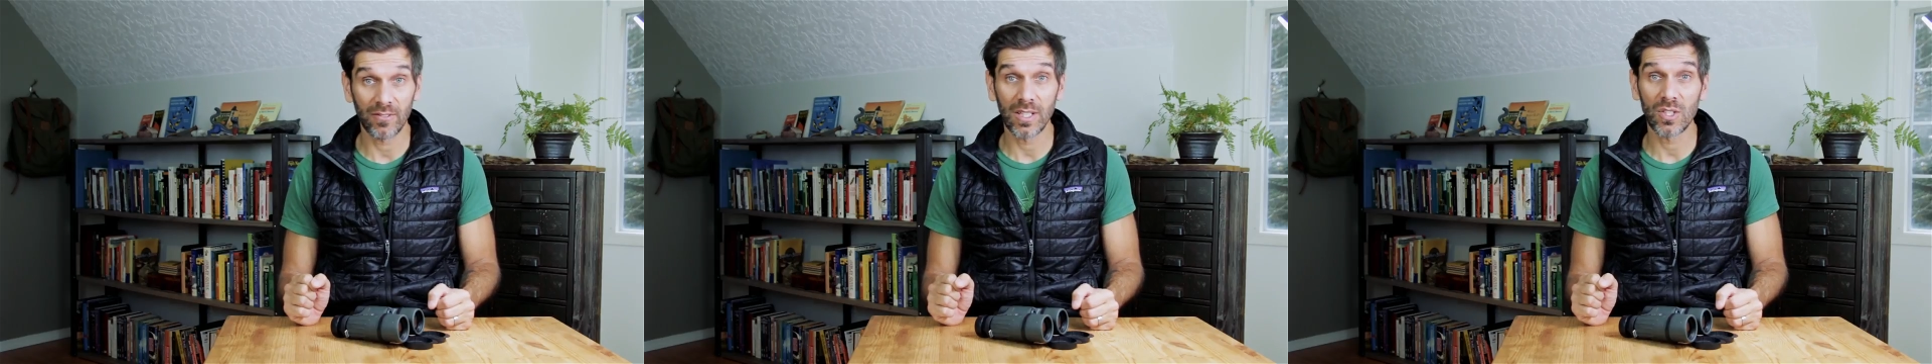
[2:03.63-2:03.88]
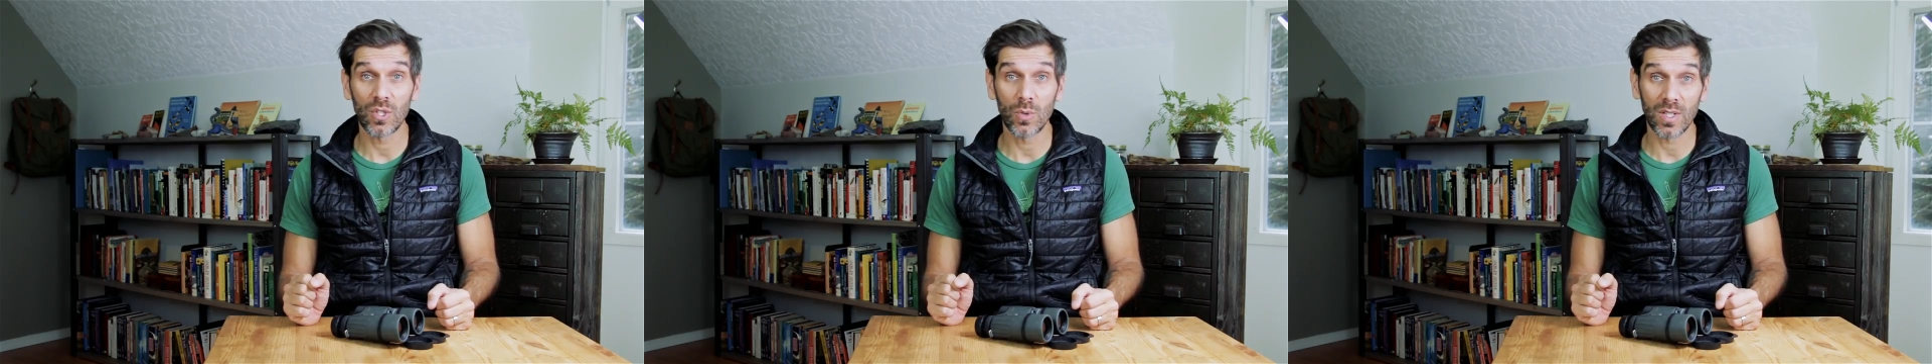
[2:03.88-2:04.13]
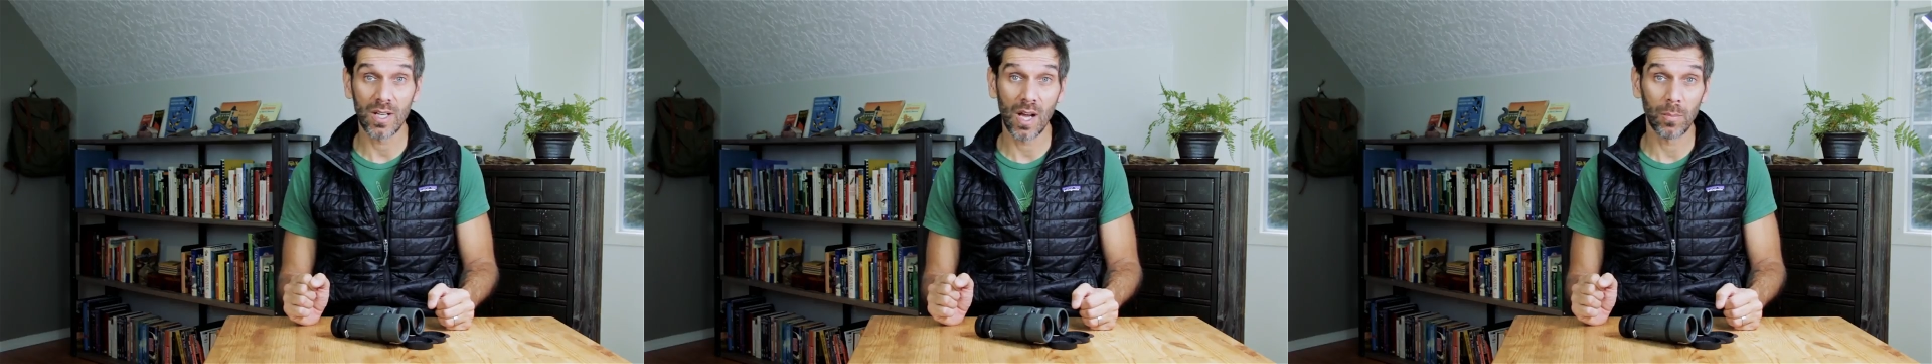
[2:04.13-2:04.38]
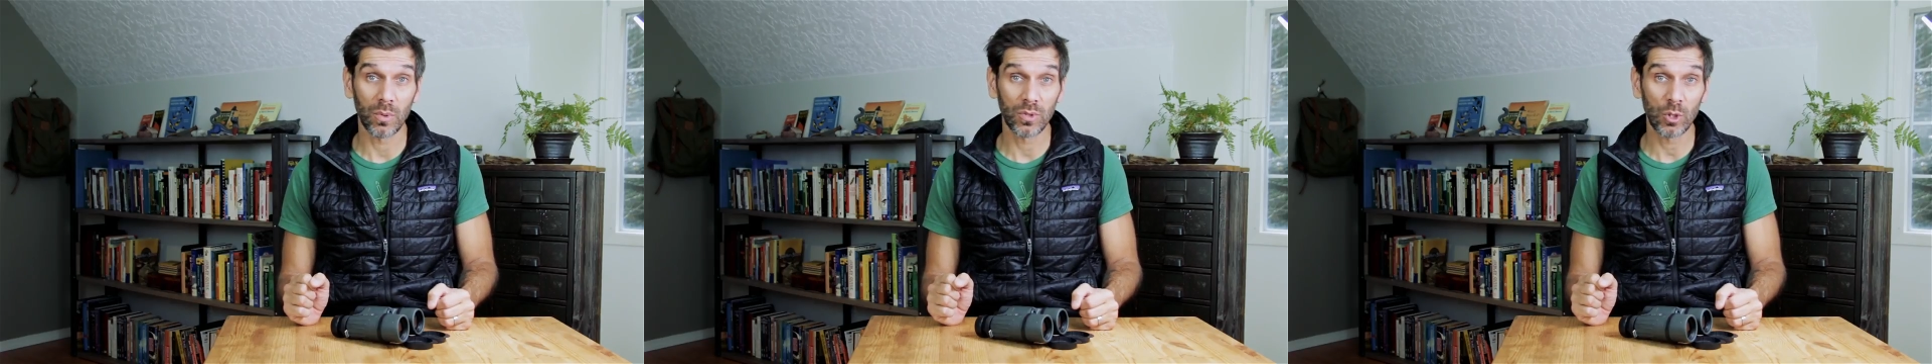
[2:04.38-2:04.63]
Let's use a
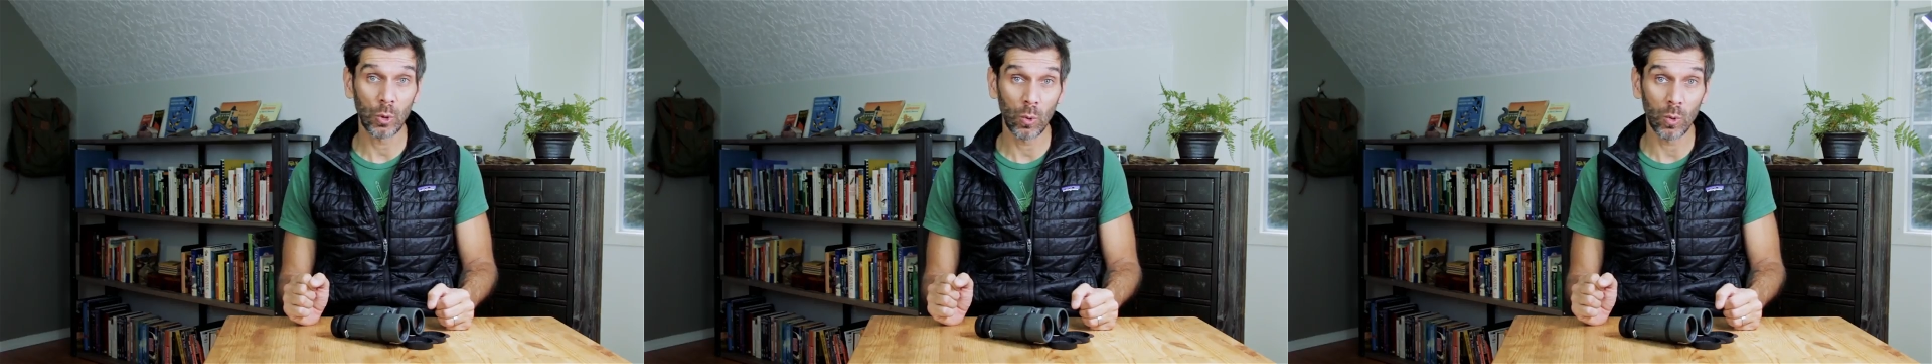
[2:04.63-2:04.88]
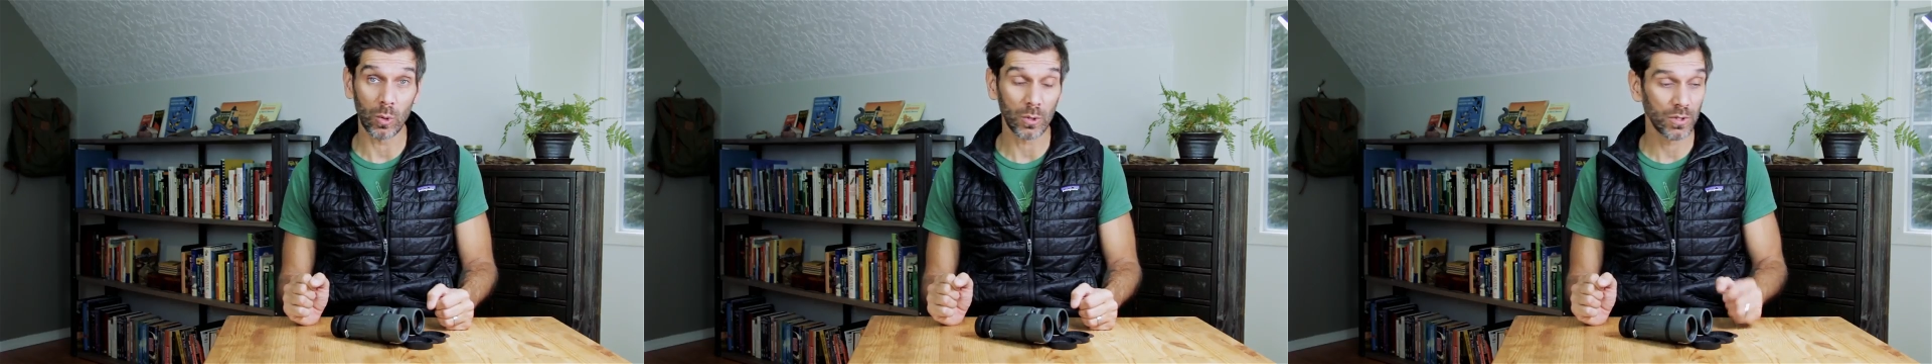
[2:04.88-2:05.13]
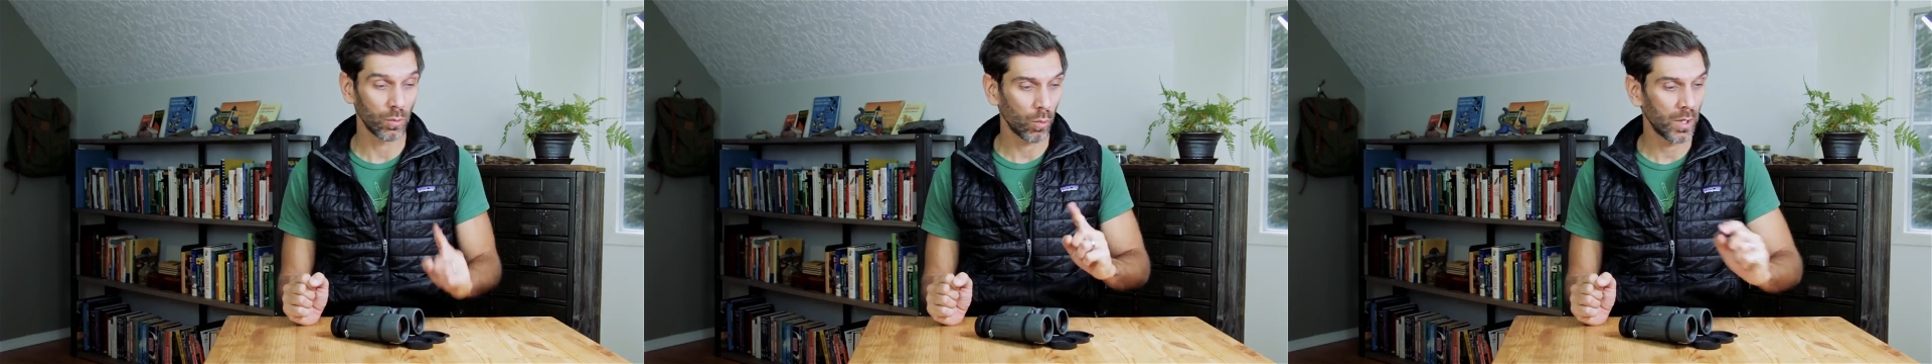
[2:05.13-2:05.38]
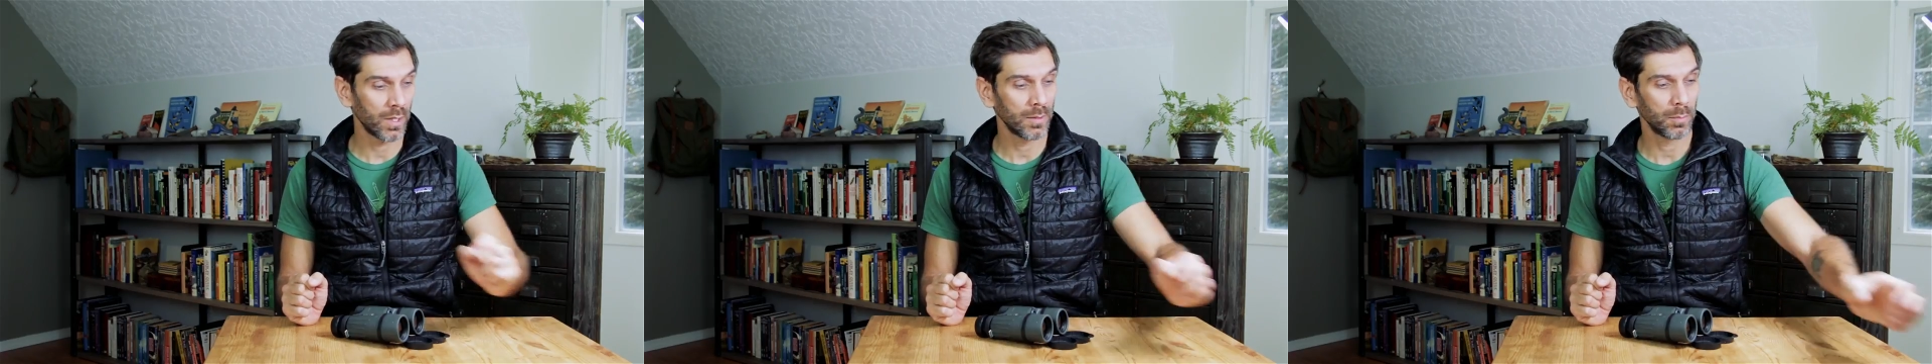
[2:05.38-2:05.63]
couple tools.
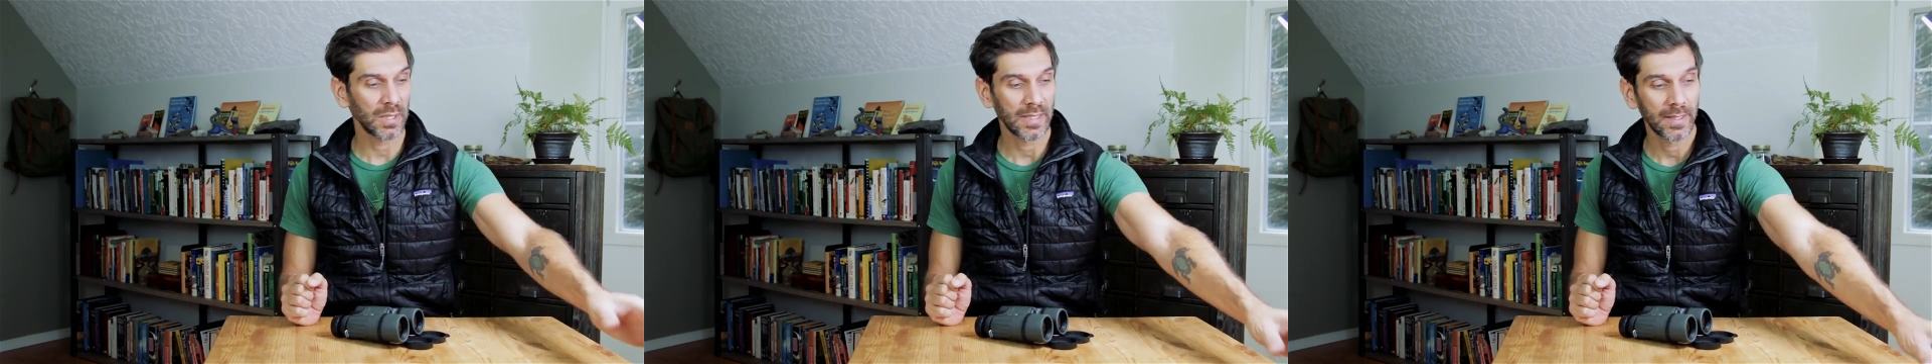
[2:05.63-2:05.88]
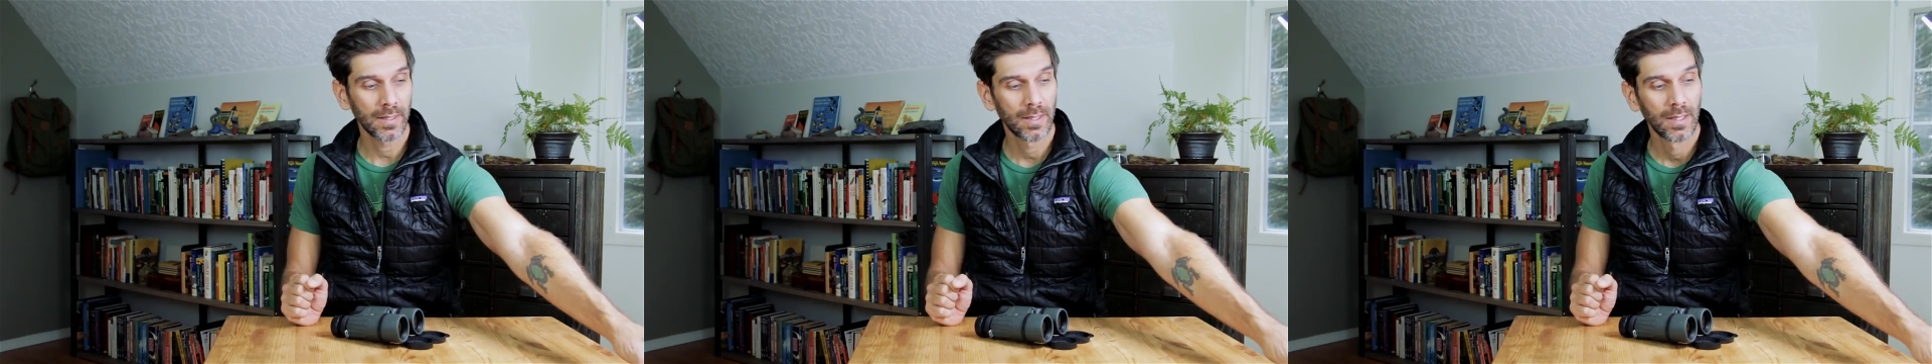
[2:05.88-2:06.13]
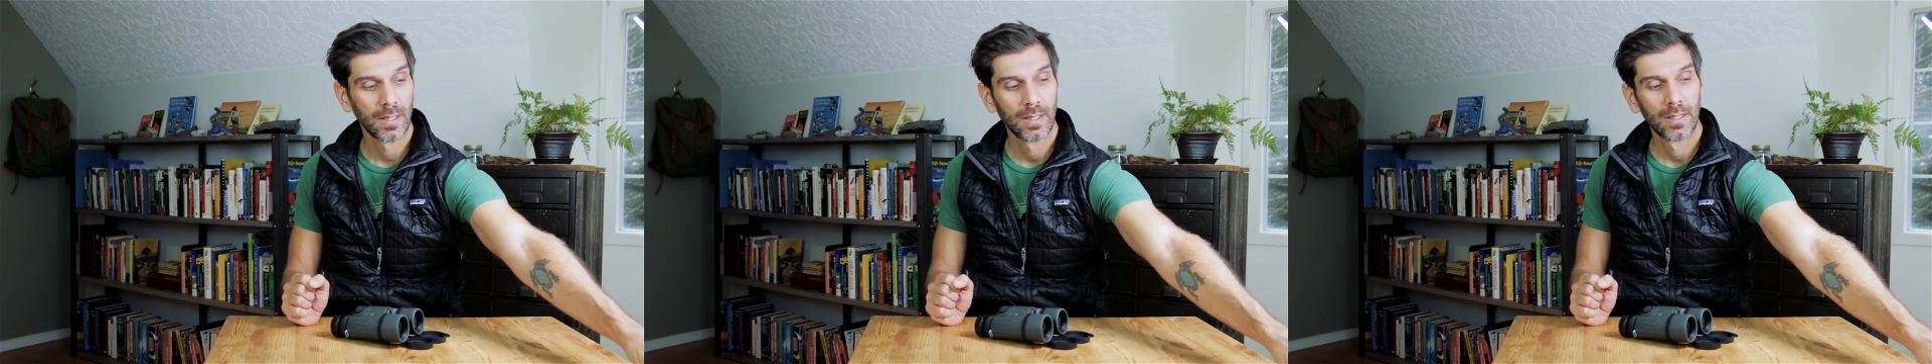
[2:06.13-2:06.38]
One being